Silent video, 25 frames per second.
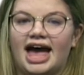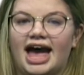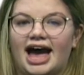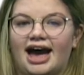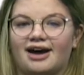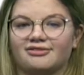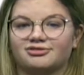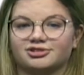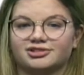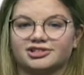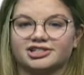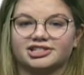
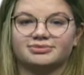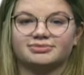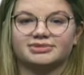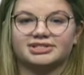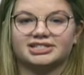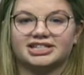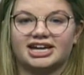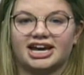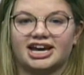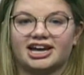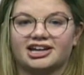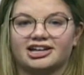After this
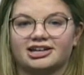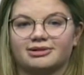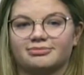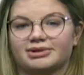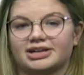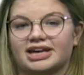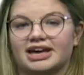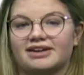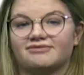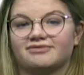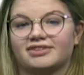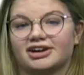mistake, it
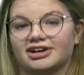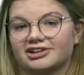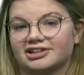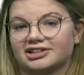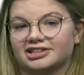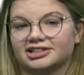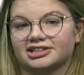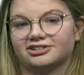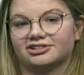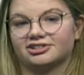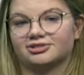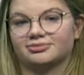became very
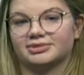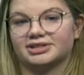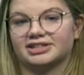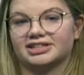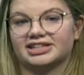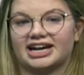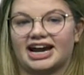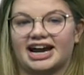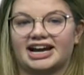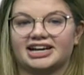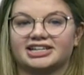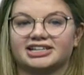clear to me
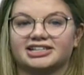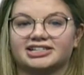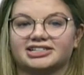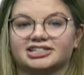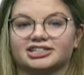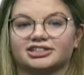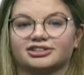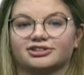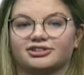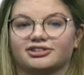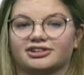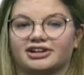that I needed
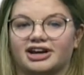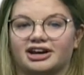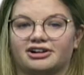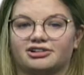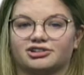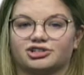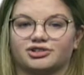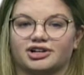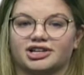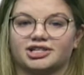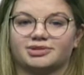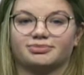to learn how to
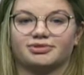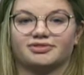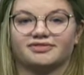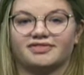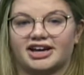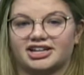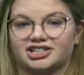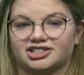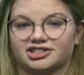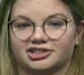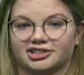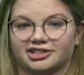dress
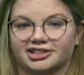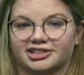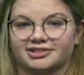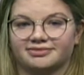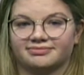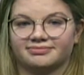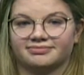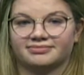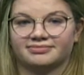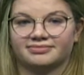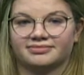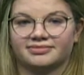professionally.
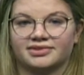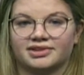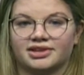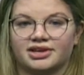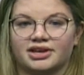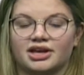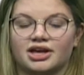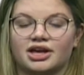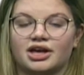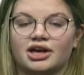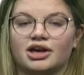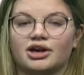
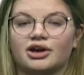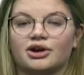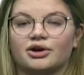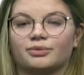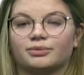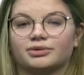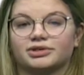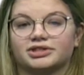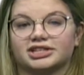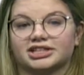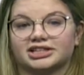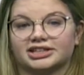
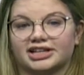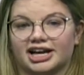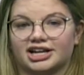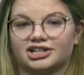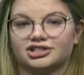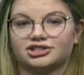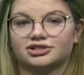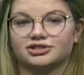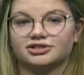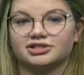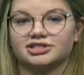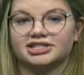With the
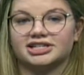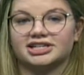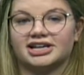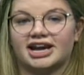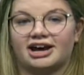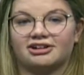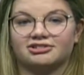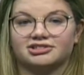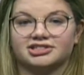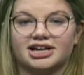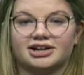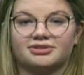lectures and
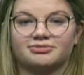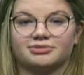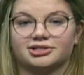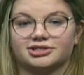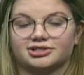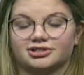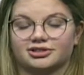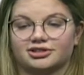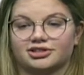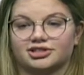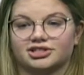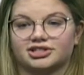outside
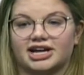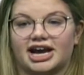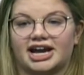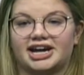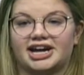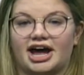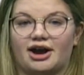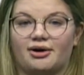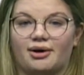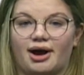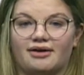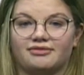research, I
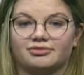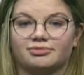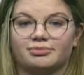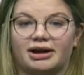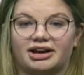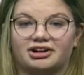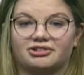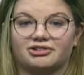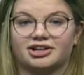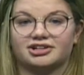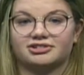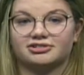now have a
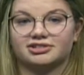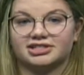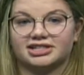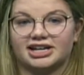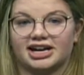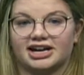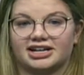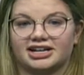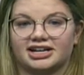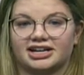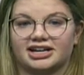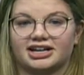better
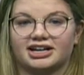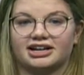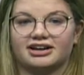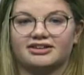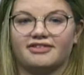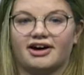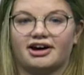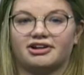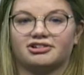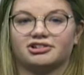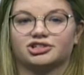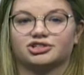understanding
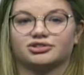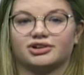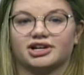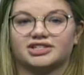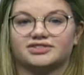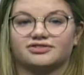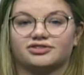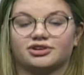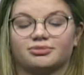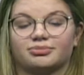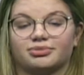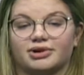of how to
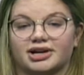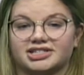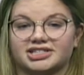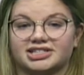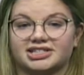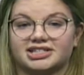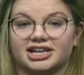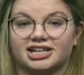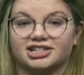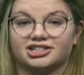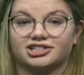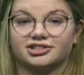dress for a
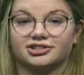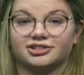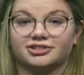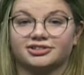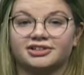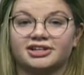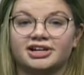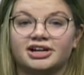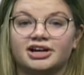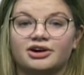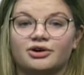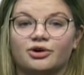
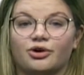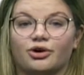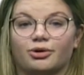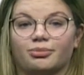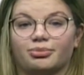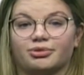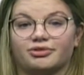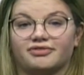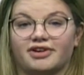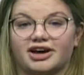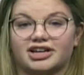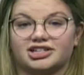presentation or a
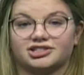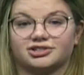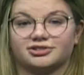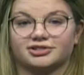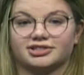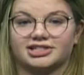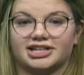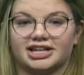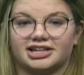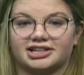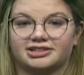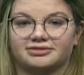professional
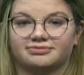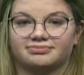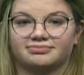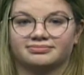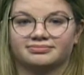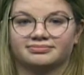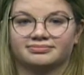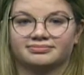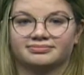setting.